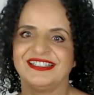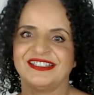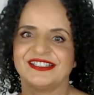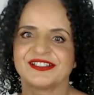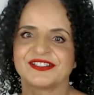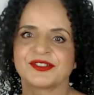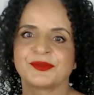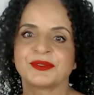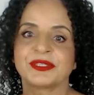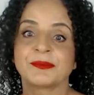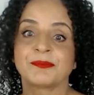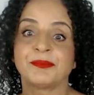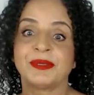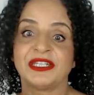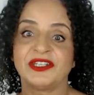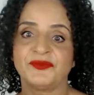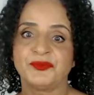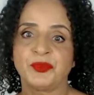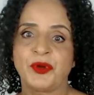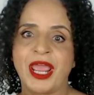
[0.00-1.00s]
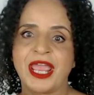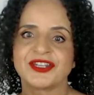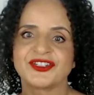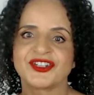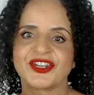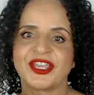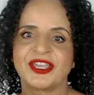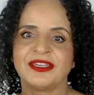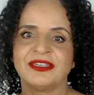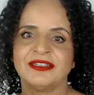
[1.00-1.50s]
So with a bit of
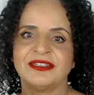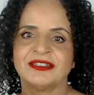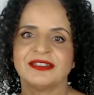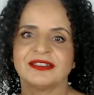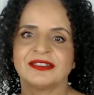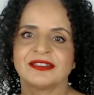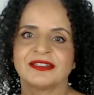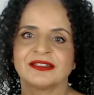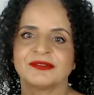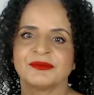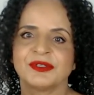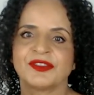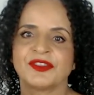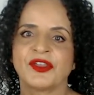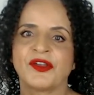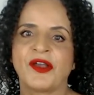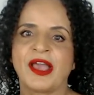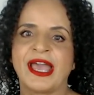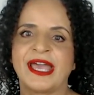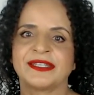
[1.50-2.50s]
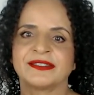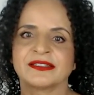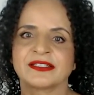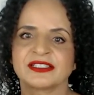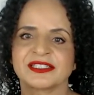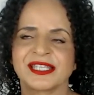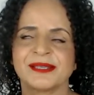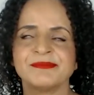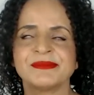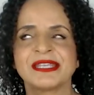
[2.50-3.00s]
pressure with your hand,
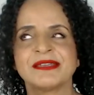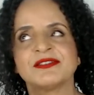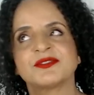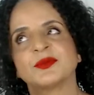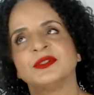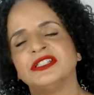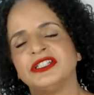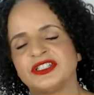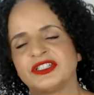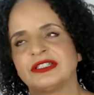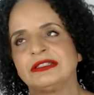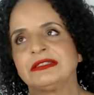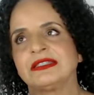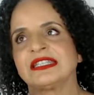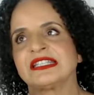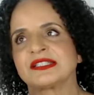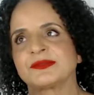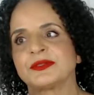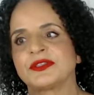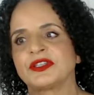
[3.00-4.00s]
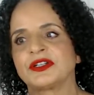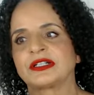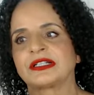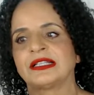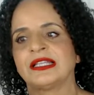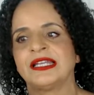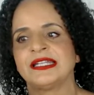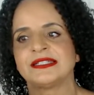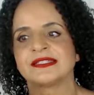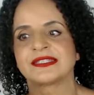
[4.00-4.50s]
sometimes when you do this with your
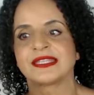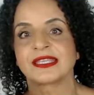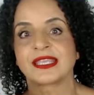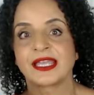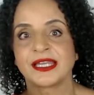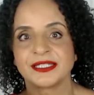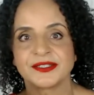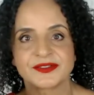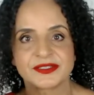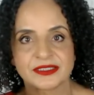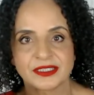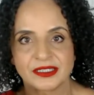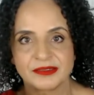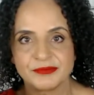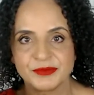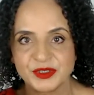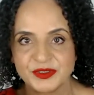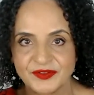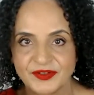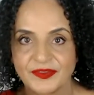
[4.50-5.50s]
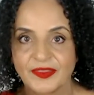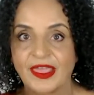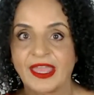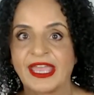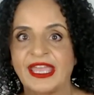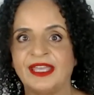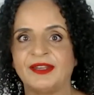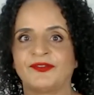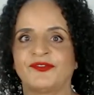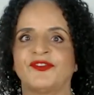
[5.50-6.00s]
clients, they kind of start moving their
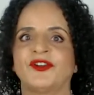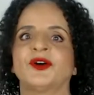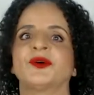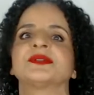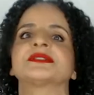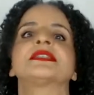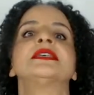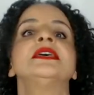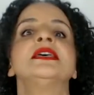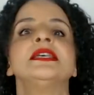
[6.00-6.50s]
head forwards,